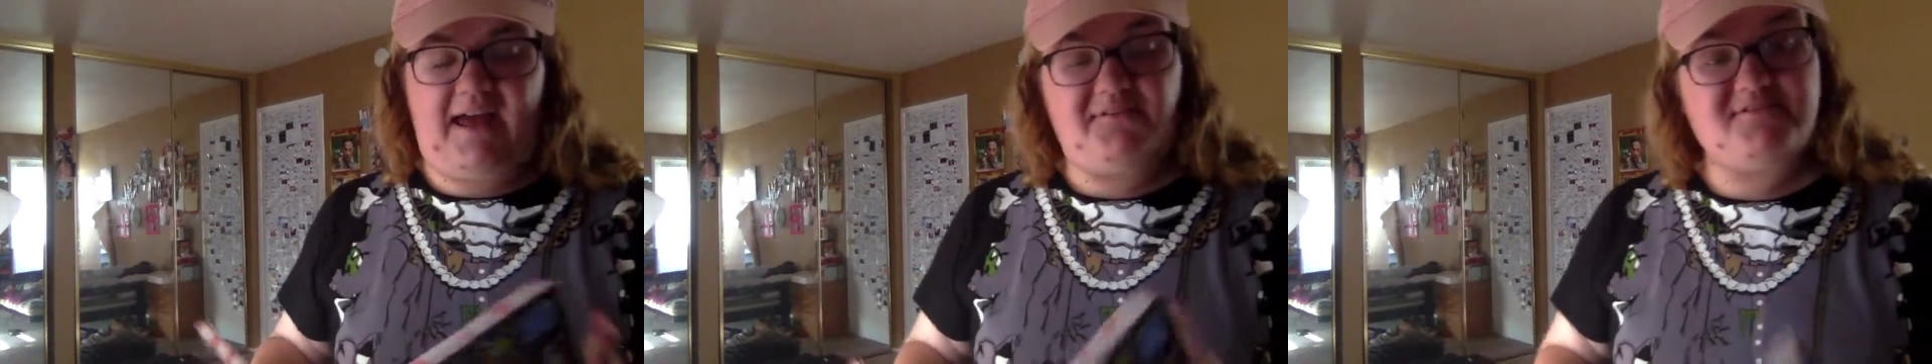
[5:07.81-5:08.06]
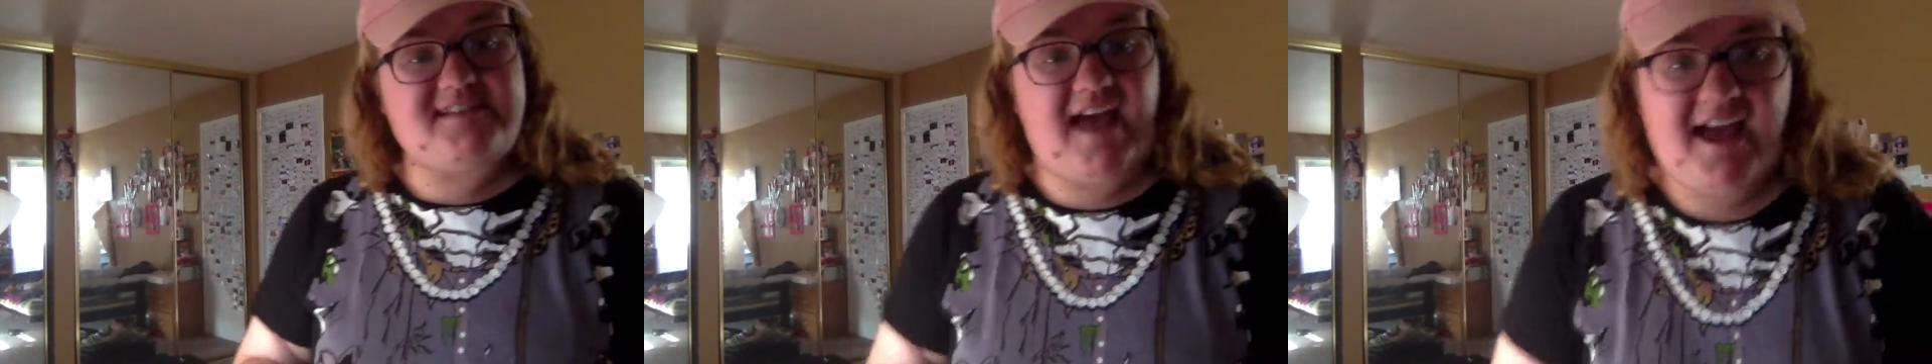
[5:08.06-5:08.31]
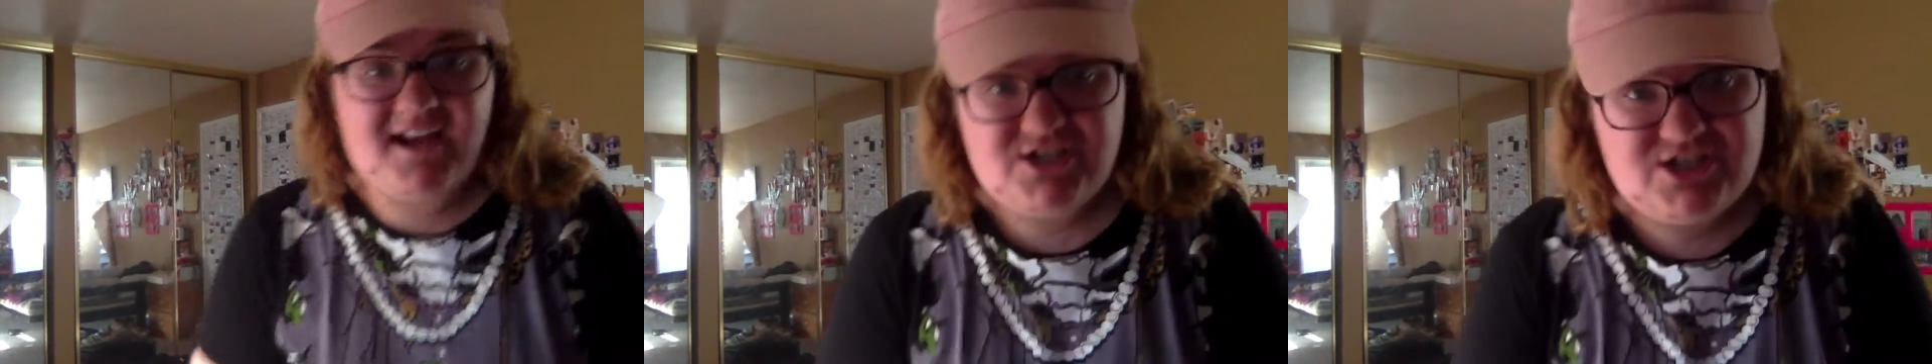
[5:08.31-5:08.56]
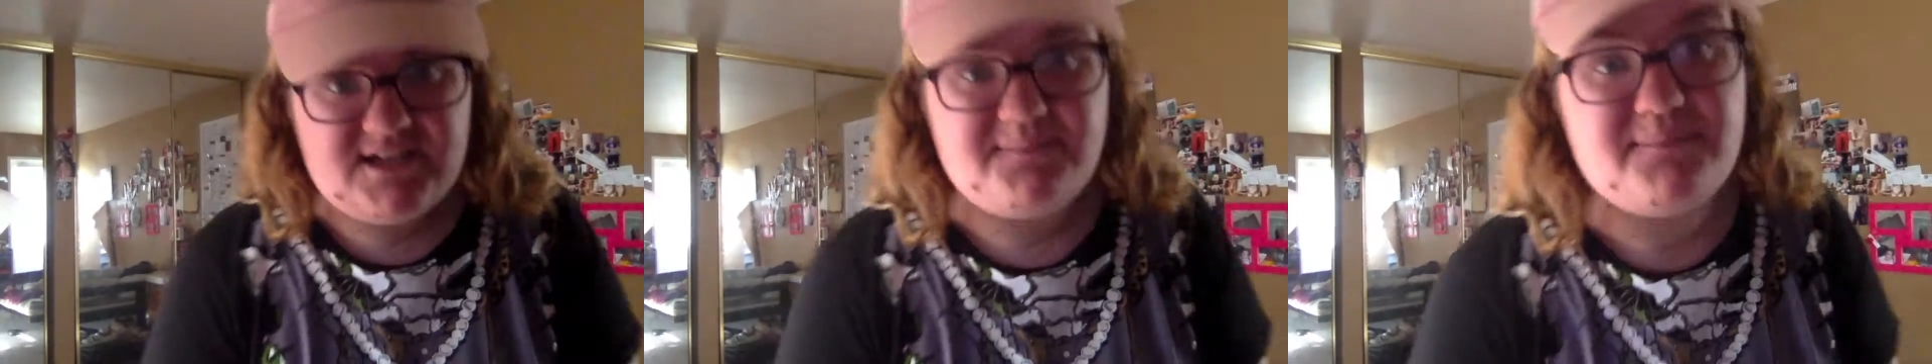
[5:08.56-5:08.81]
I was
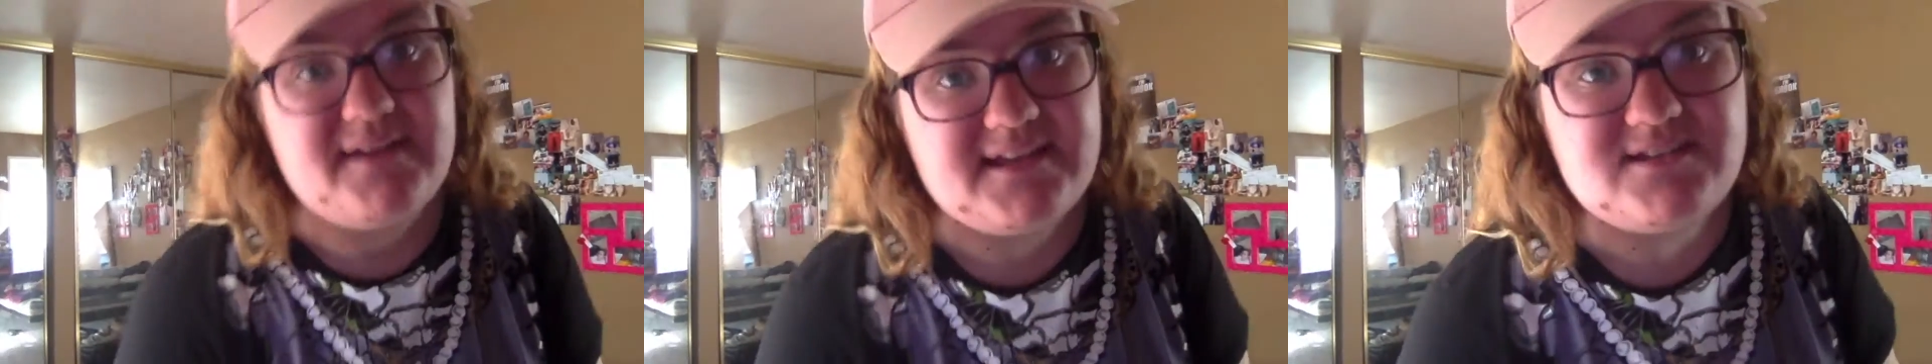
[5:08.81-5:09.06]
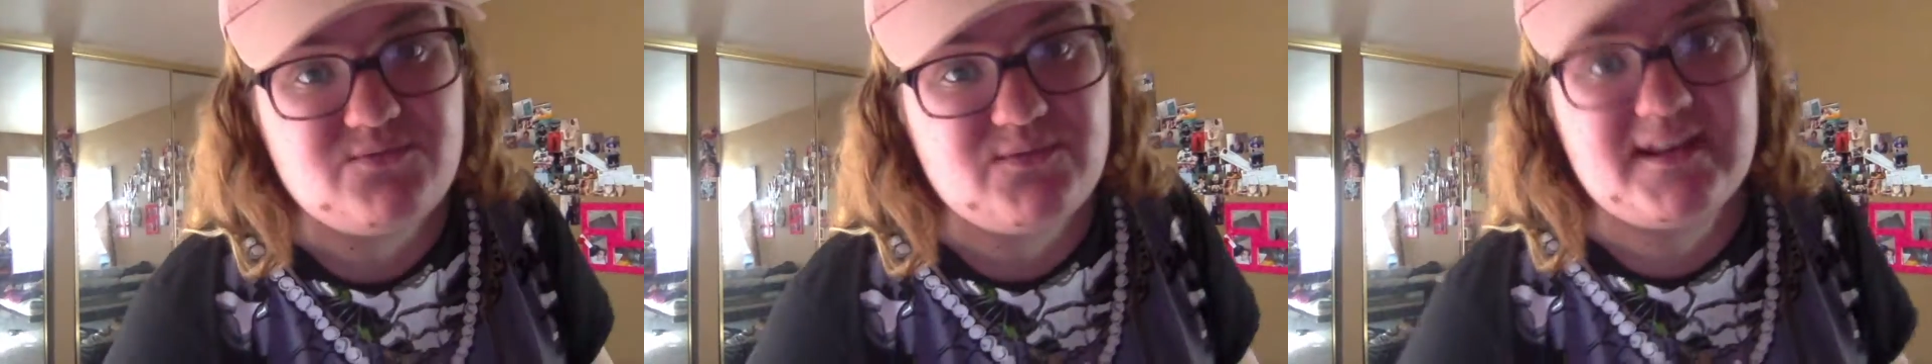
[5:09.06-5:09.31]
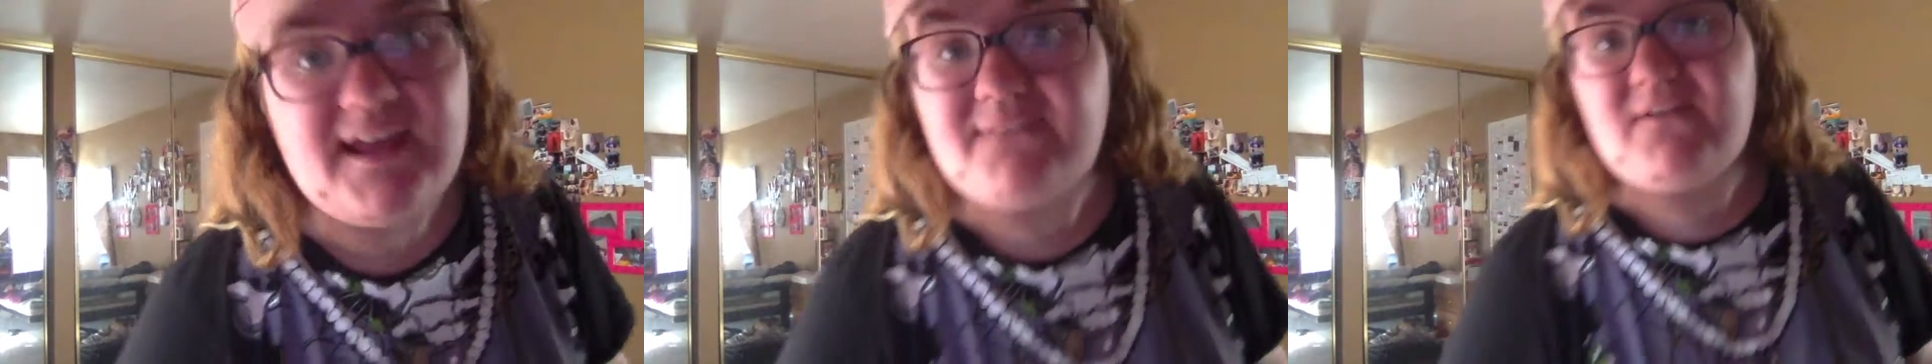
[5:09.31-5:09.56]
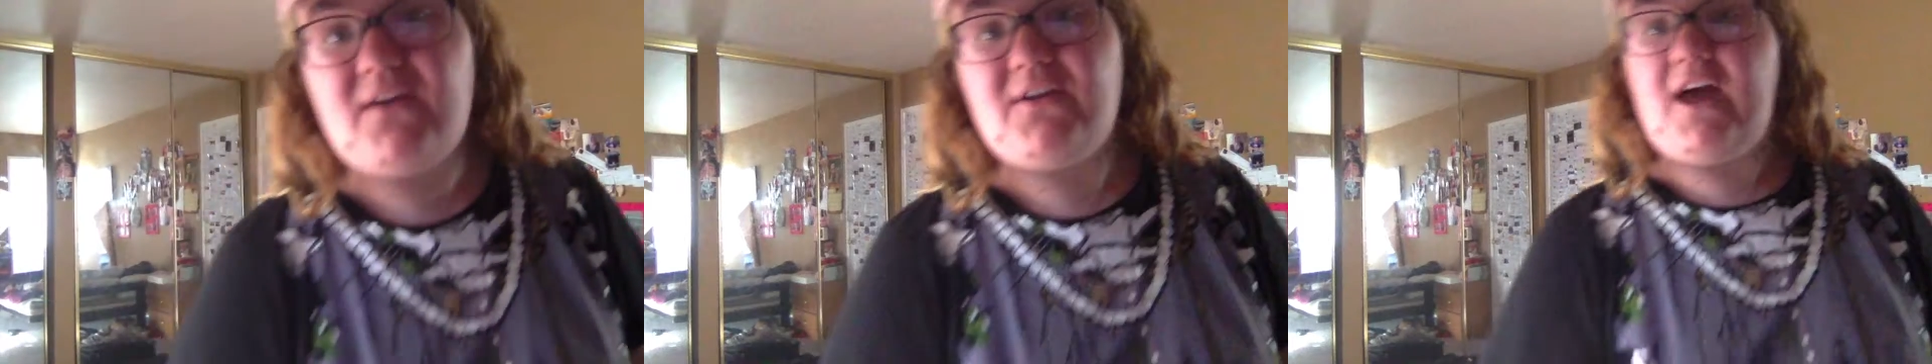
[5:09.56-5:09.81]
actually pissed when they
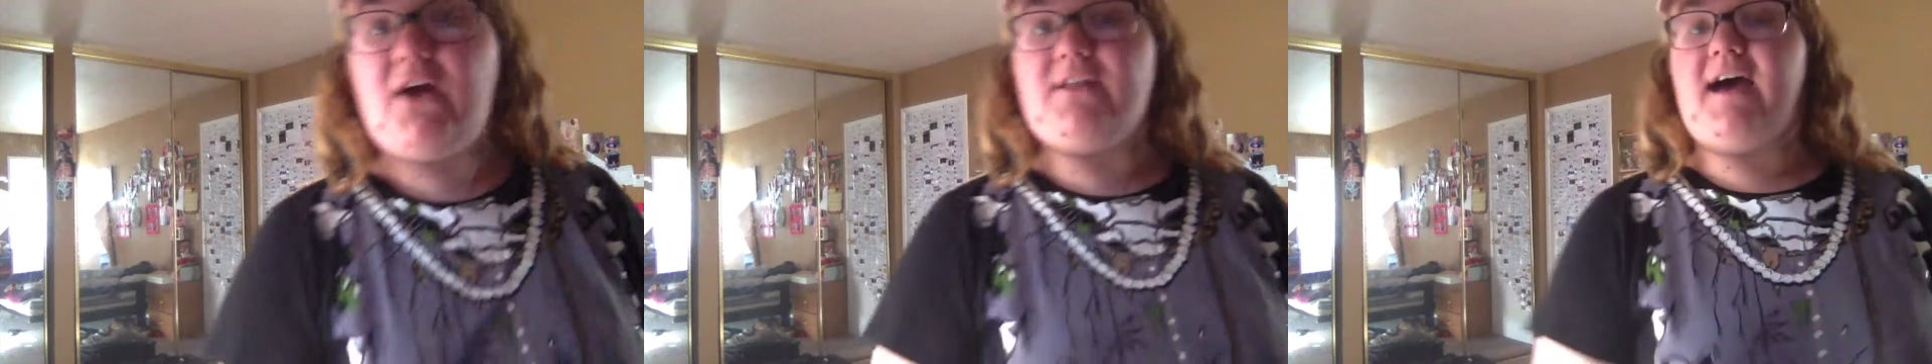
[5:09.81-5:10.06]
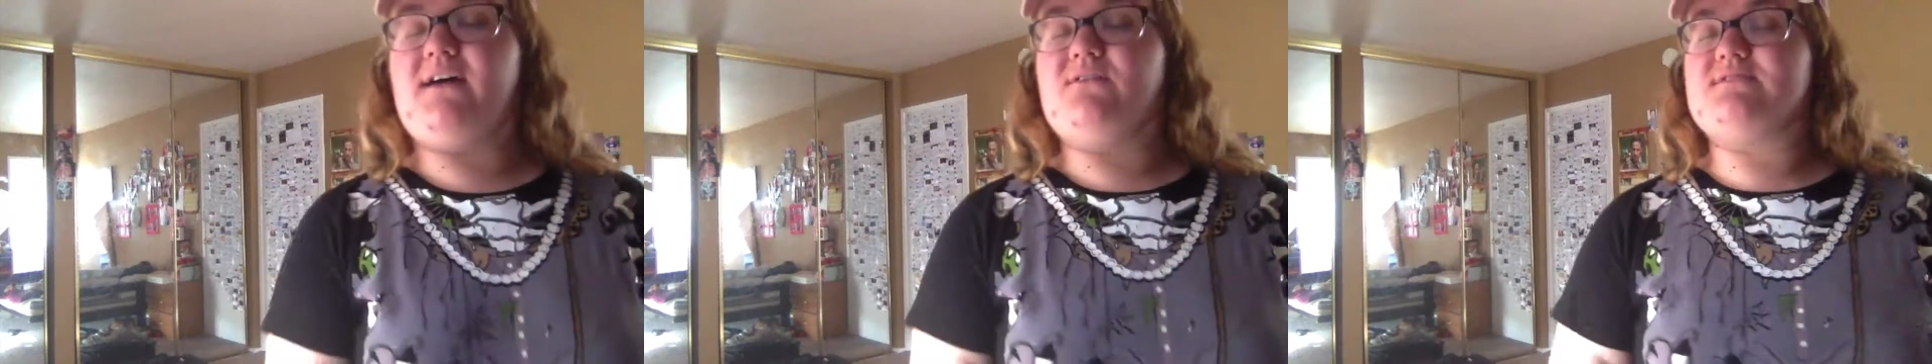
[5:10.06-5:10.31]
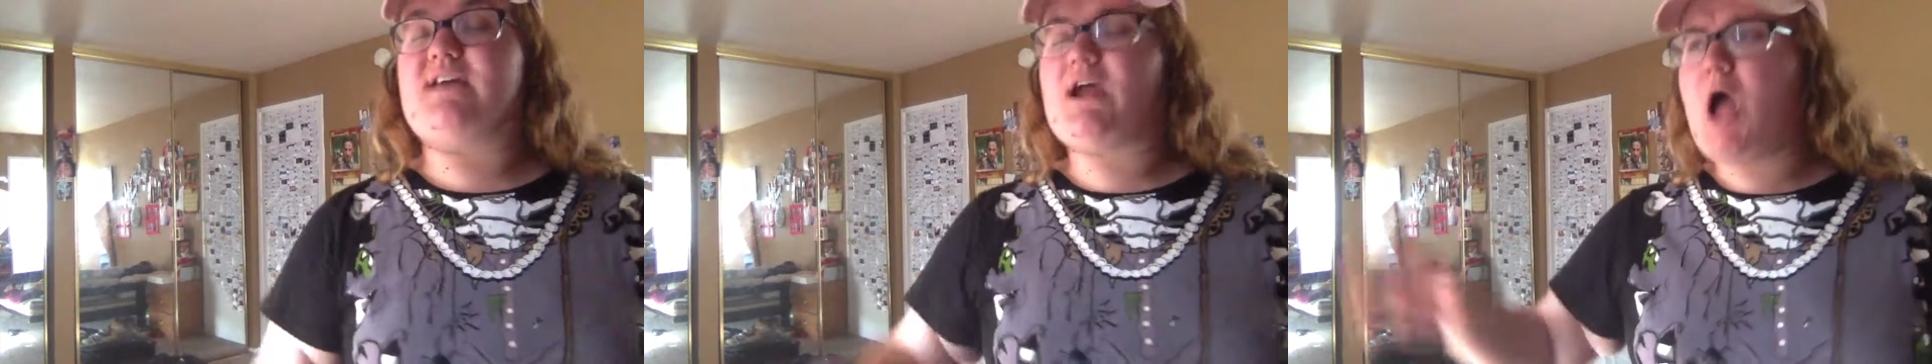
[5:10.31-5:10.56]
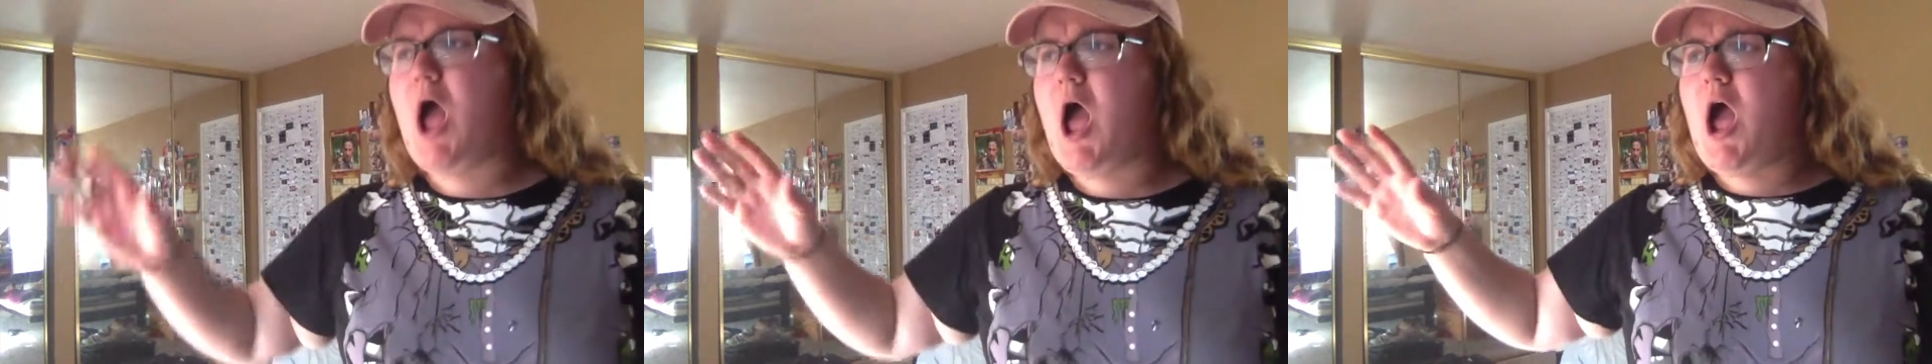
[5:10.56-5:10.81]
found out that. I was like,